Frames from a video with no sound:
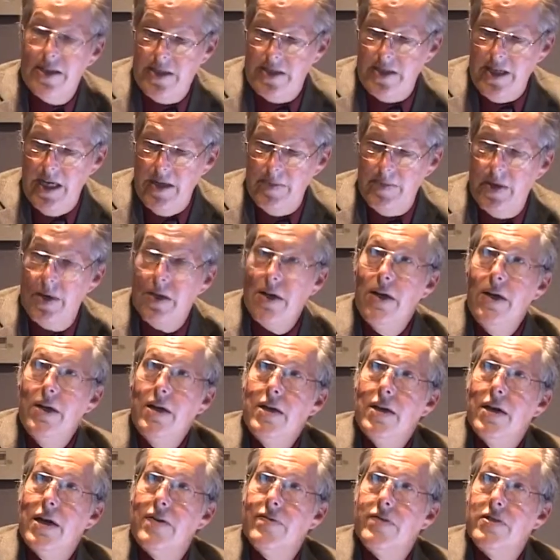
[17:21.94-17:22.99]
statement
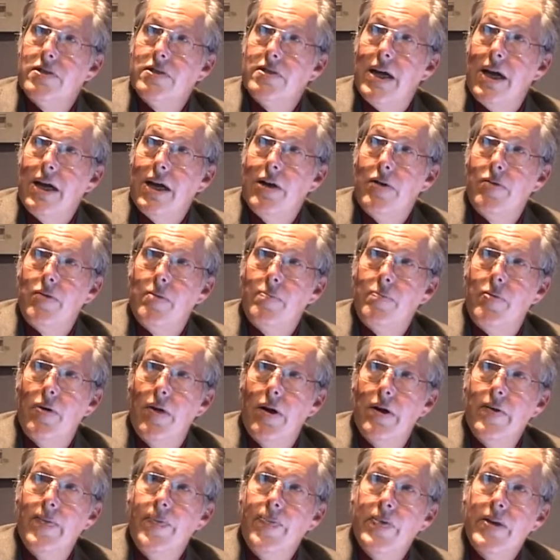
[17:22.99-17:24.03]
of the second
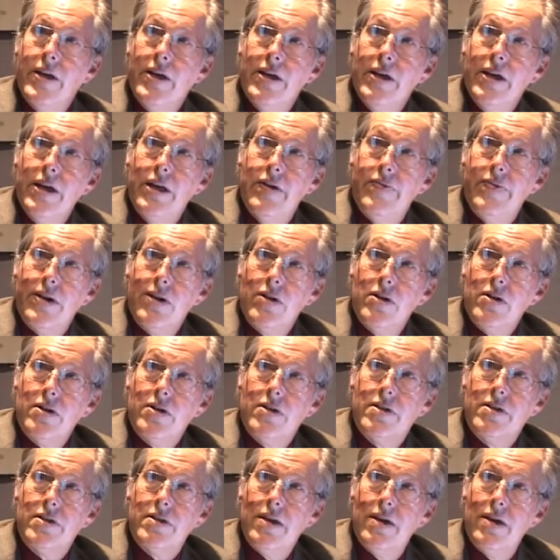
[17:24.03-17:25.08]
report. If it
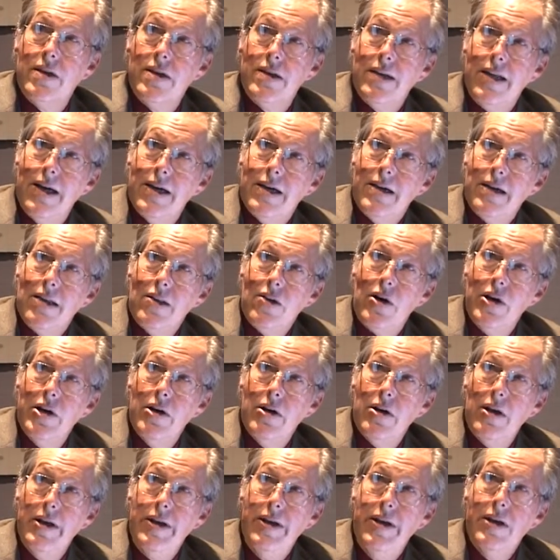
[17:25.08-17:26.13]
looks like
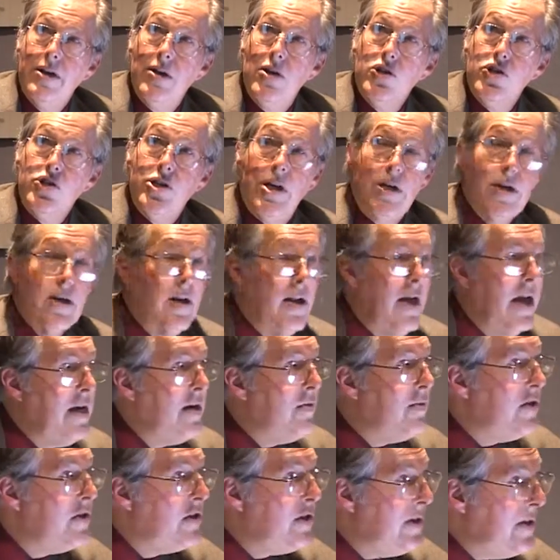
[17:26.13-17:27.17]
lawyerly negotiated
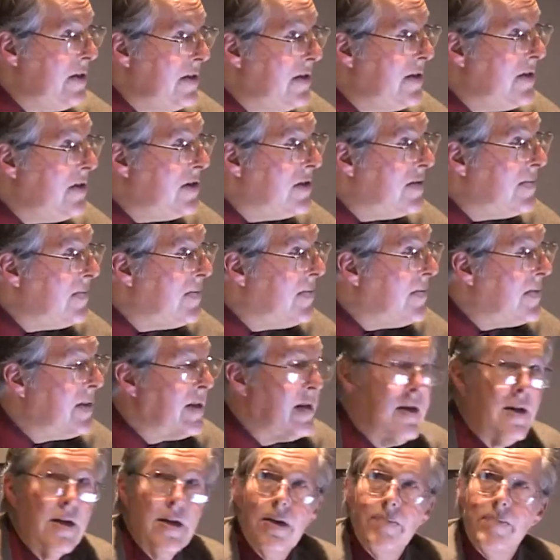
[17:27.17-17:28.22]
language, it is,
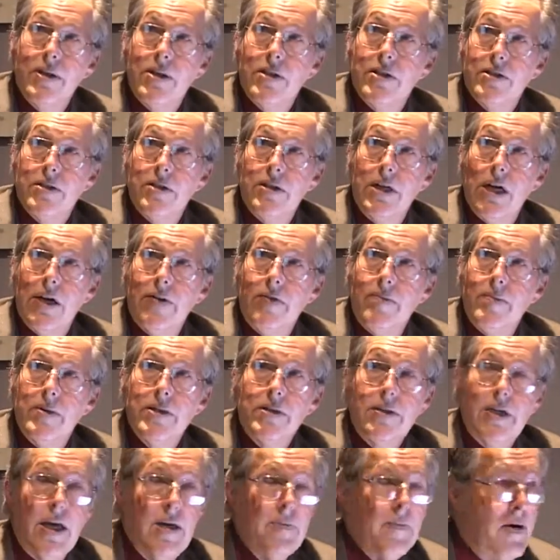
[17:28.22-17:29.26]
because the
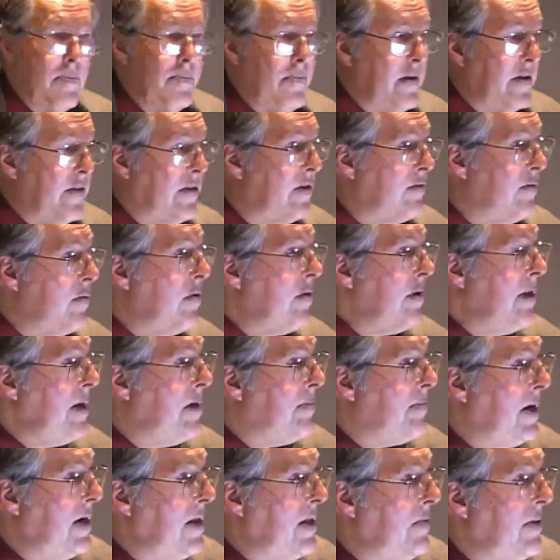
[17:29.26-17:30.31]
governments came up with. The rule here,
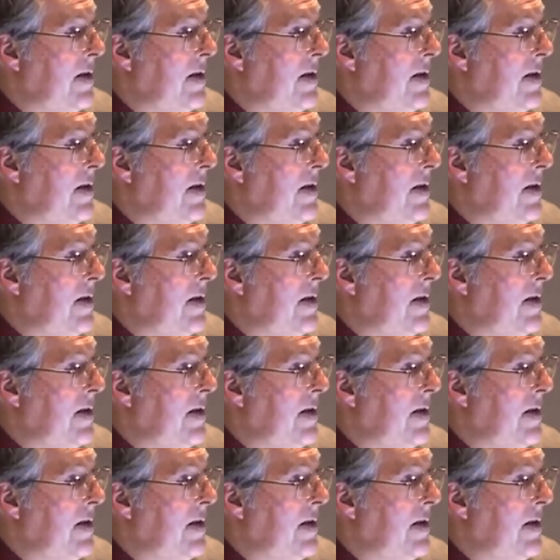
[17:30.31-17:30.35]
by the